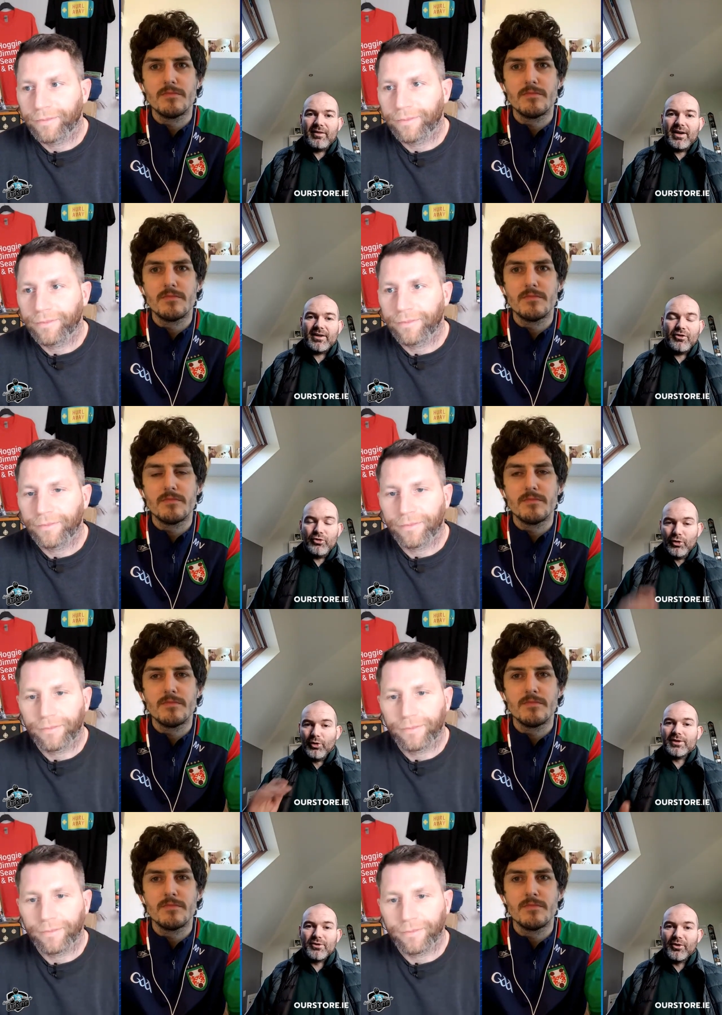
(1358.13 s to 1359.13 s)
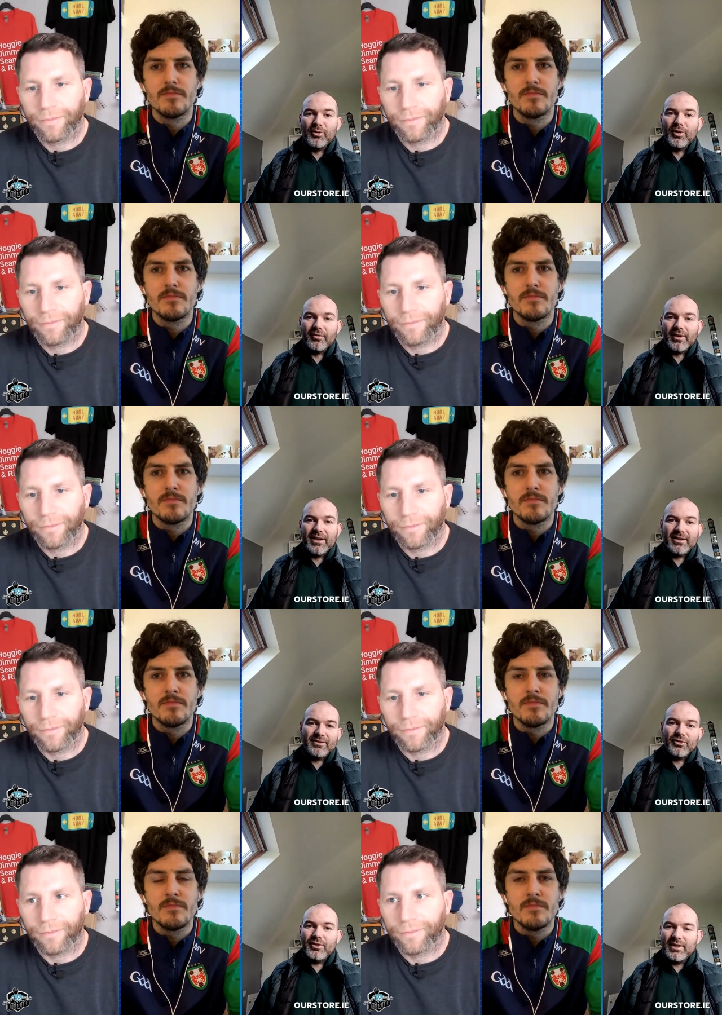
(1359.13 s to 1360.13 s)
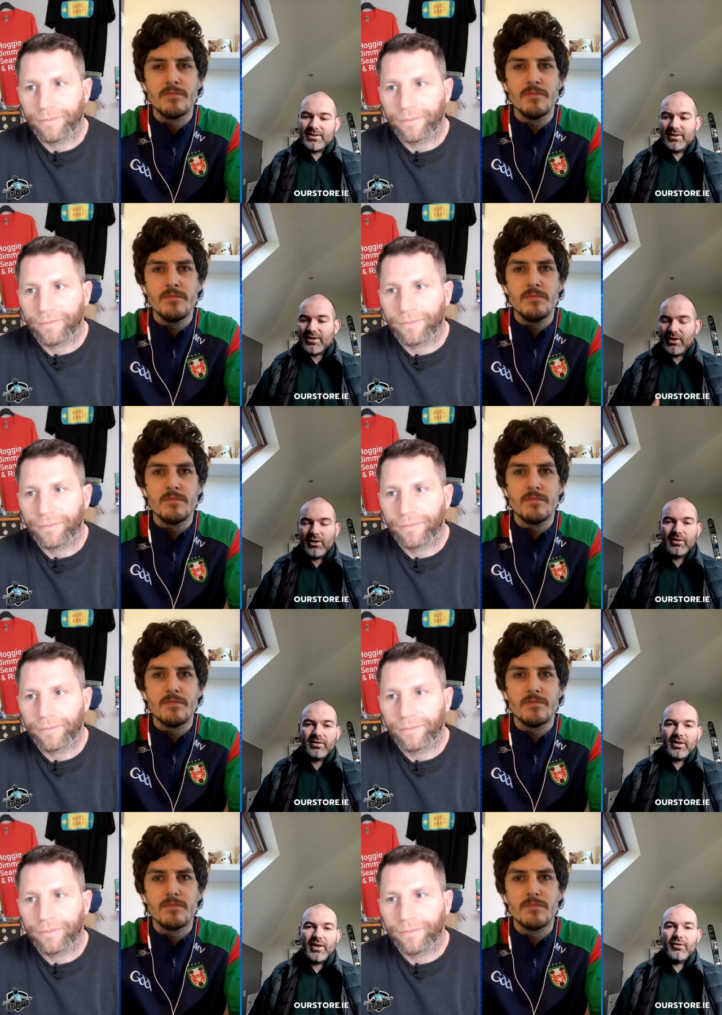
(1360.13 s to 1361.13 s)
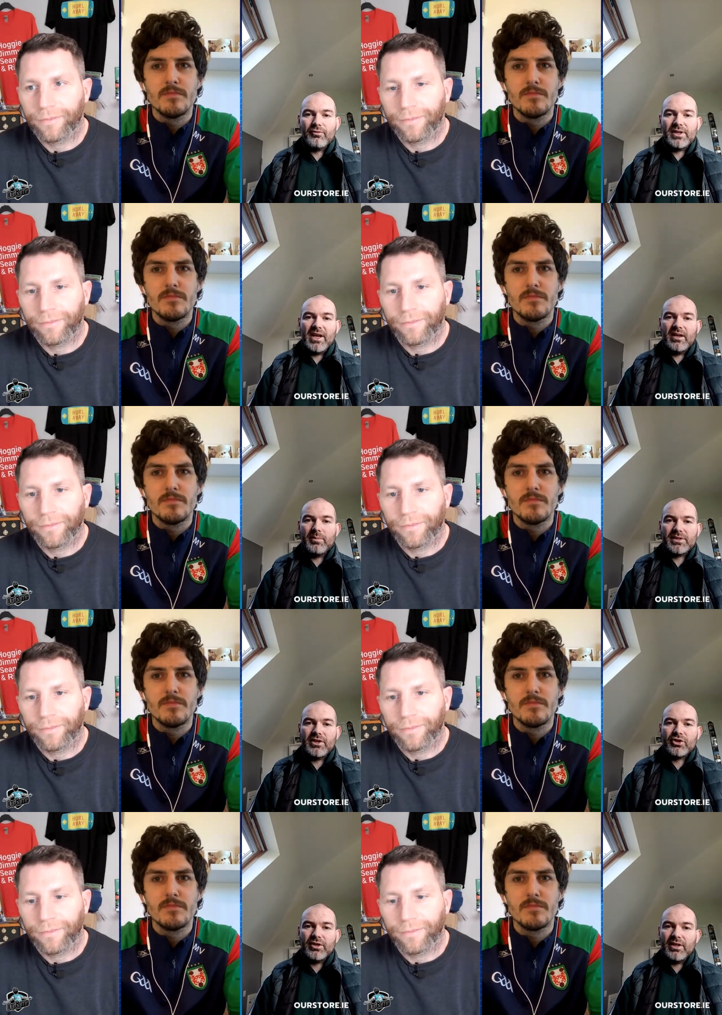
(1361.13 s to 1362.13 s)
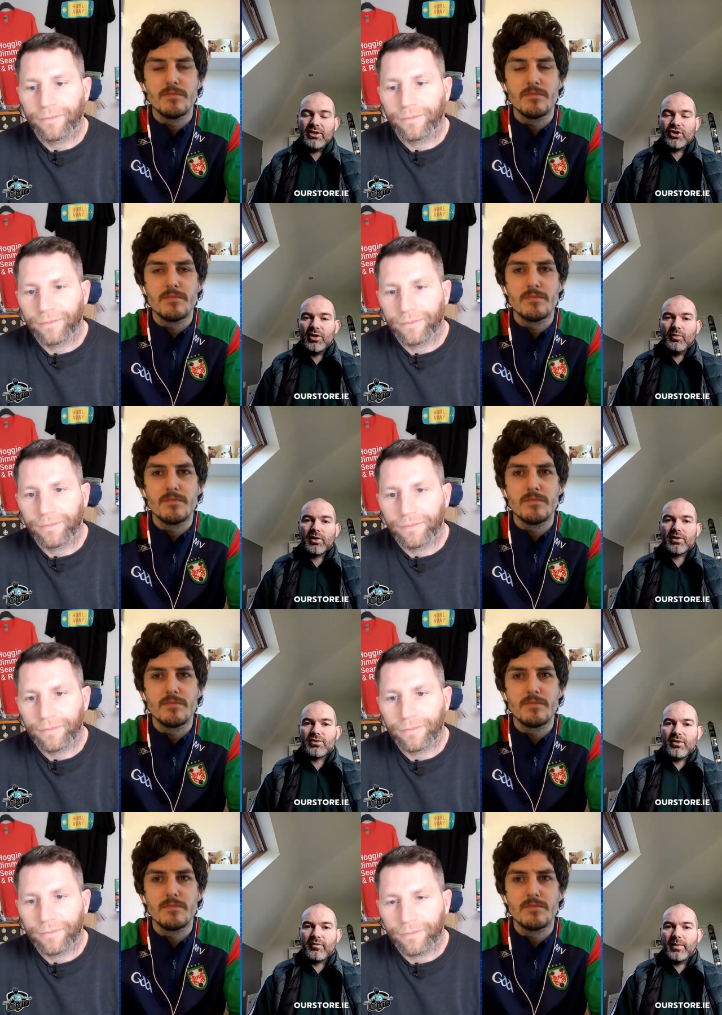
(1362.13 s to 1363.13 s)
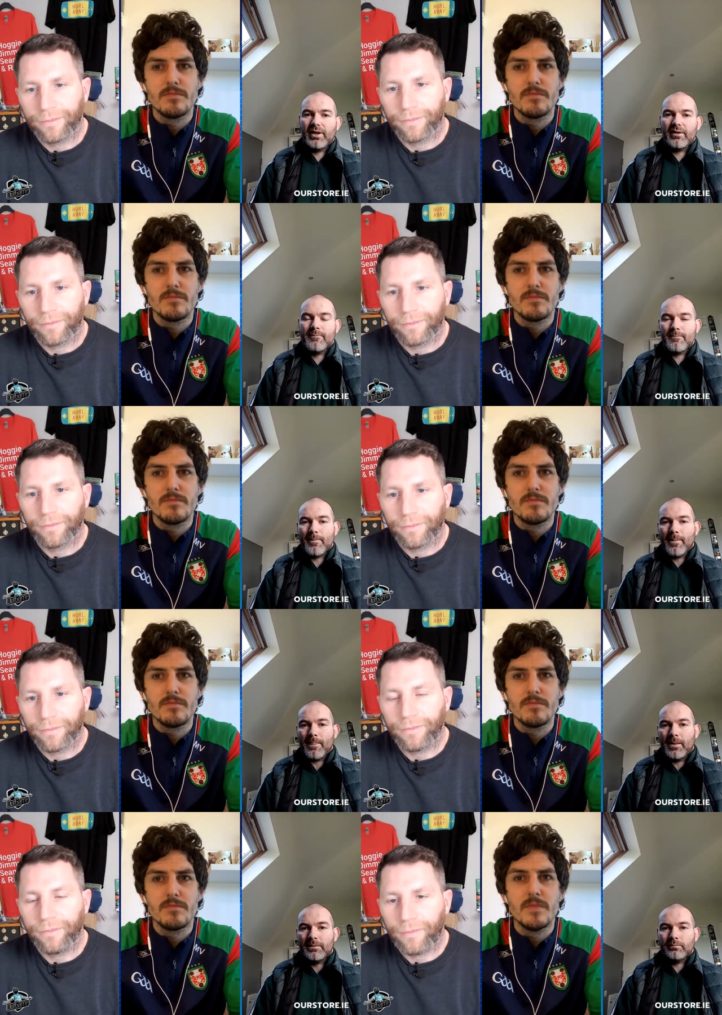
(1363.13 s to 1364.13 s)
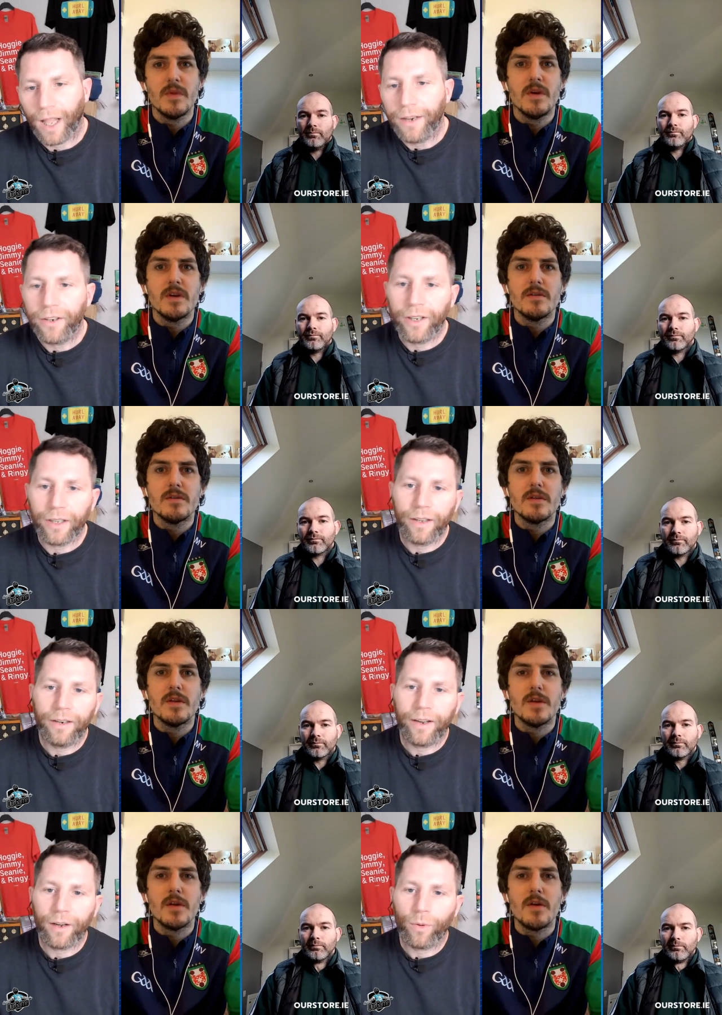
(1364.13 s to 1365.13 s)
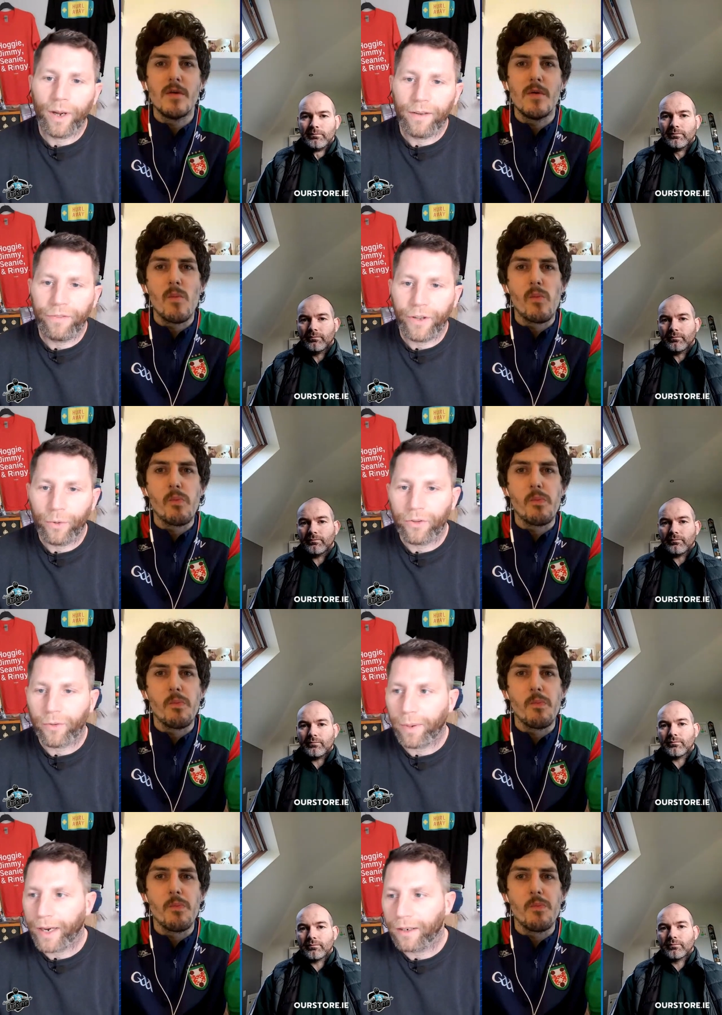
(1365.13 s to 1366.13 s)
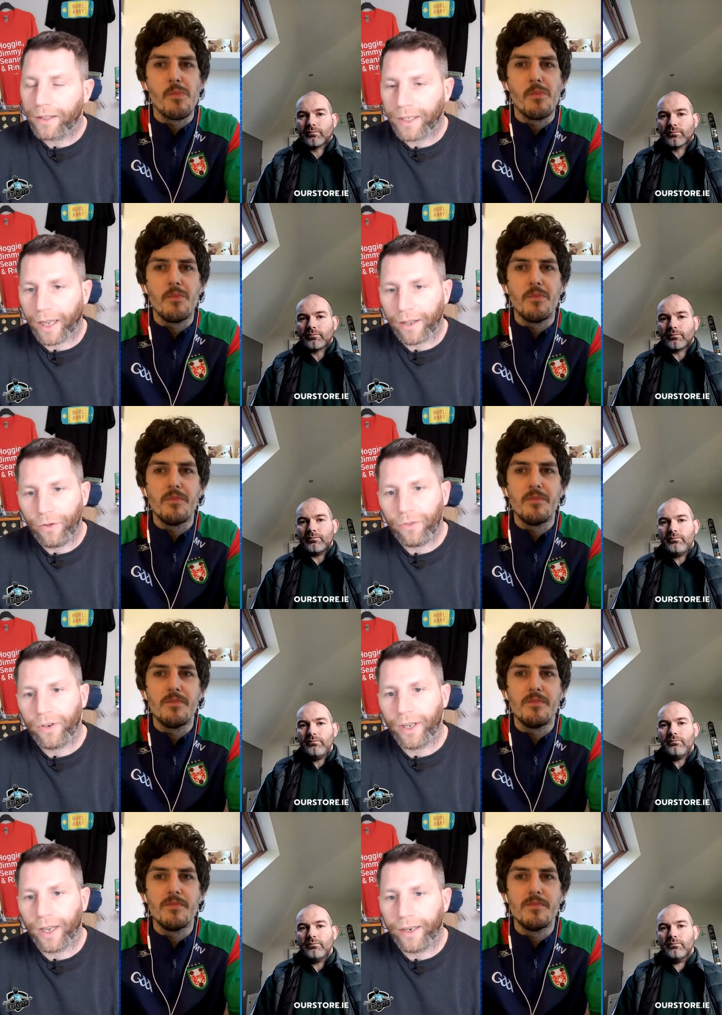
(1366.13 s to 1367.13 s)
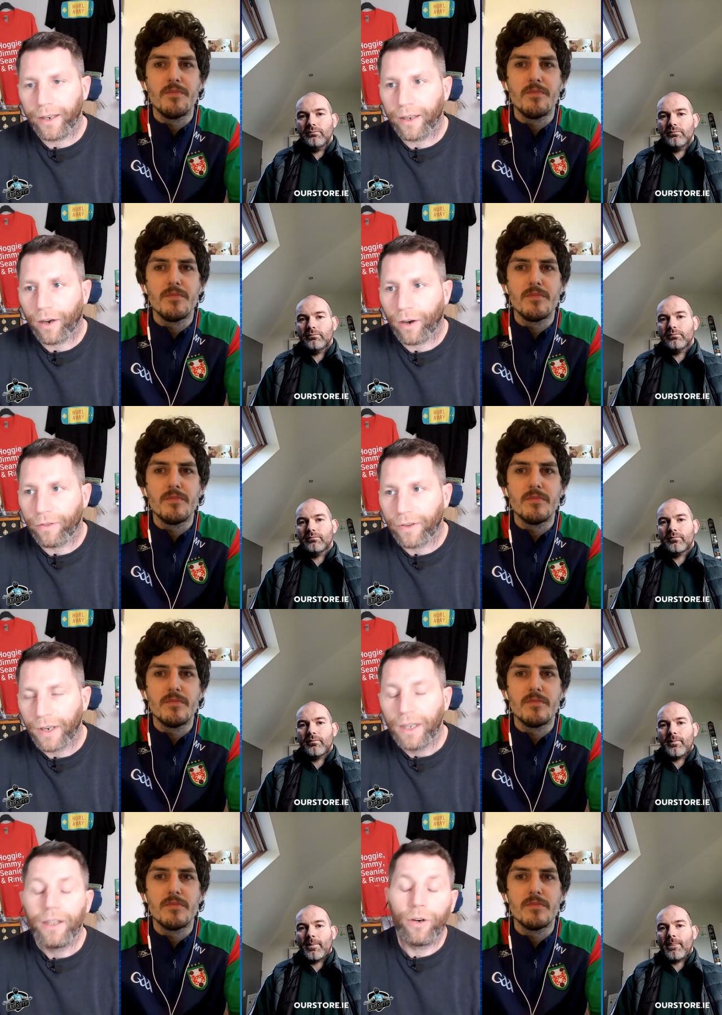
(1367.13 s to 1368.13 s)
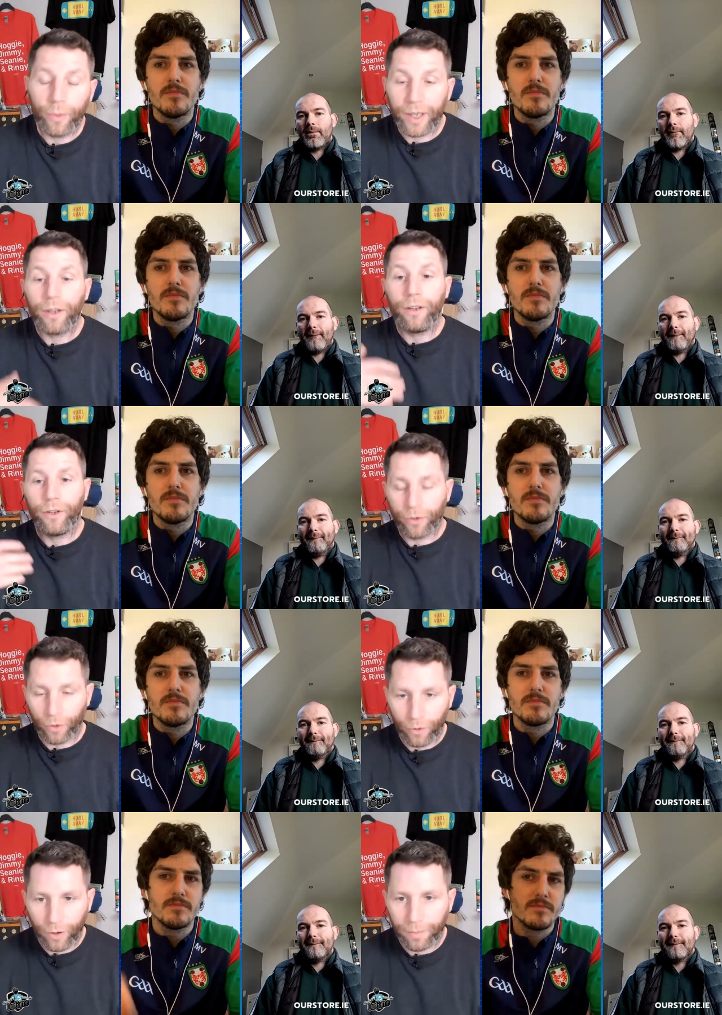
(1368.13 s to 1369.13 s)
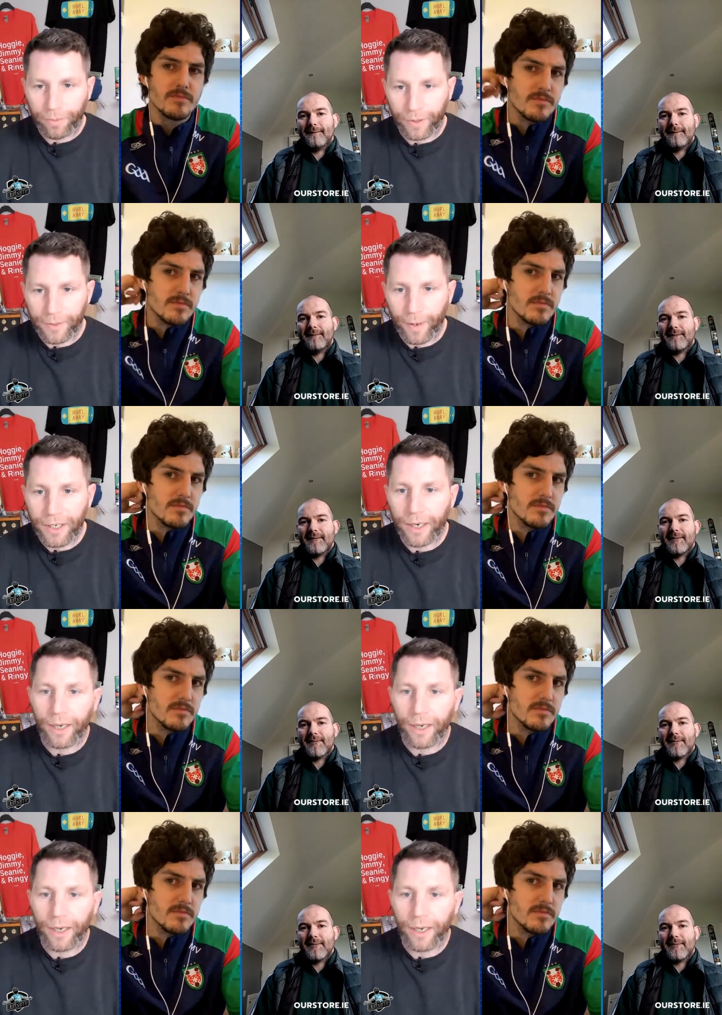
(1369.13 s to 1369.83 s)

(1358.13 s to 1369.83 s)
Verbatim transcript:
Speaker 1: yard and you know it's going to go over. Like Joe, it's it's all kind of retain the possession and, and try and work a score from there.
Speaker 2: Mm. And th- did it take a while for you as a player to get used to the idea of, you know, the way you, you grow up, especially